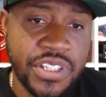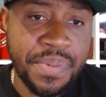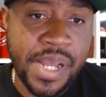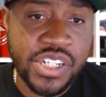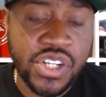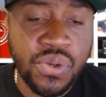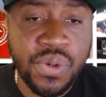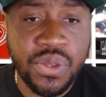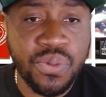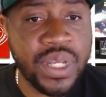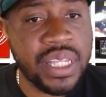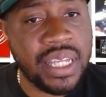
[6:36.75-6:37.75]
especially
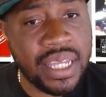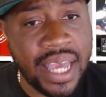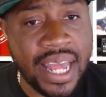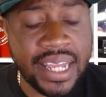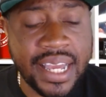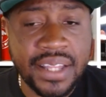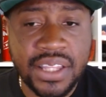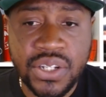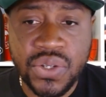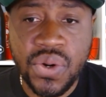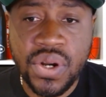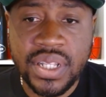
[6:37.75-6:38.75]
with Ridley heading out the
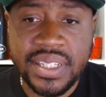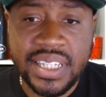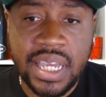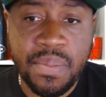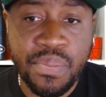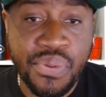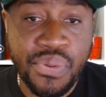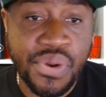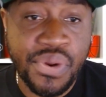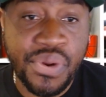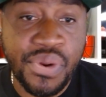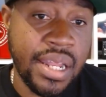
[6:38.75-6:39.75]
door and the team
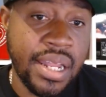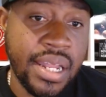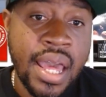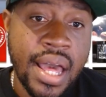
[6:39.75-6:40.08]
bringing in